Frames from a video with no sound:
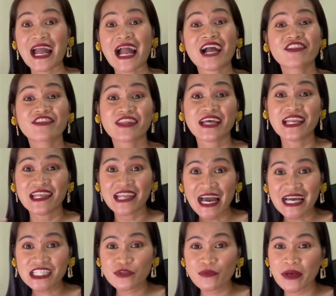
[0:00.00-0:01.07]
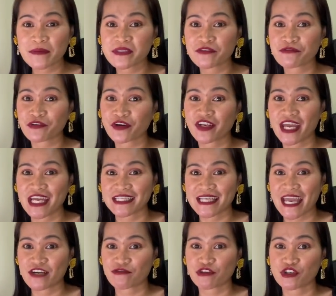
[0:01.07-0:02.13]
And the last website for data
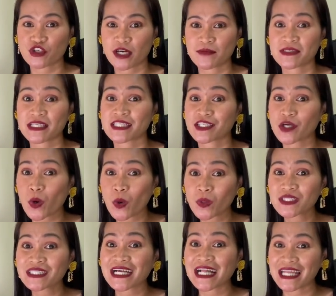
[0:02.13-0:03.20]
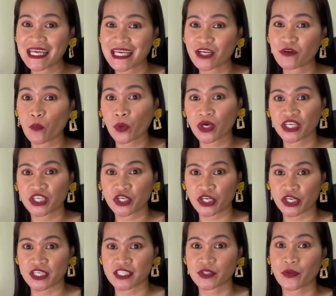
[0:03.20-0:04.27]
entry job is called
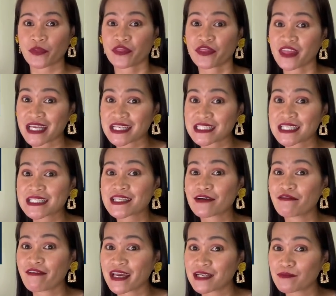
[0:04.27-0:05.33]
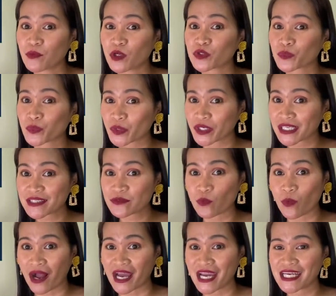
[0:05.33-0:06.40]
Clickworker. So this is available
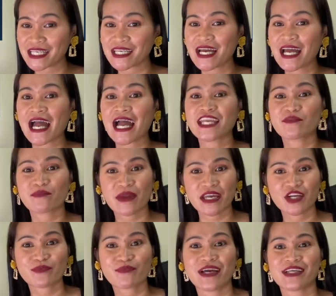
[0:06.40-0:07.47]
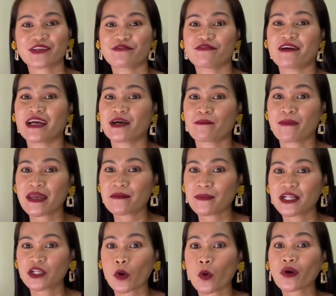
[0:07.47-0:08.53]
worldwide and a payout method via
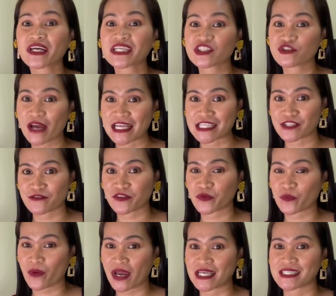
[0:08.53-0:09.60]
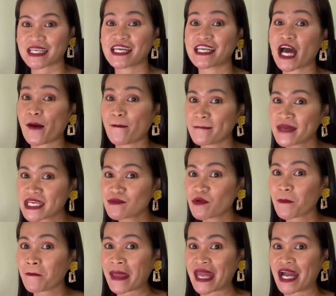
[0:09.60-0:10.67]
PayPal or TransferWise and a
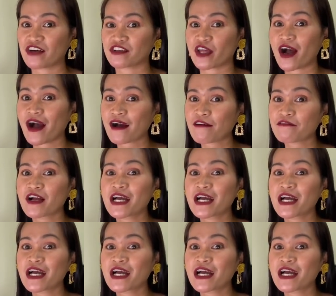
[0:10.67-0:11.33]
minimum payout of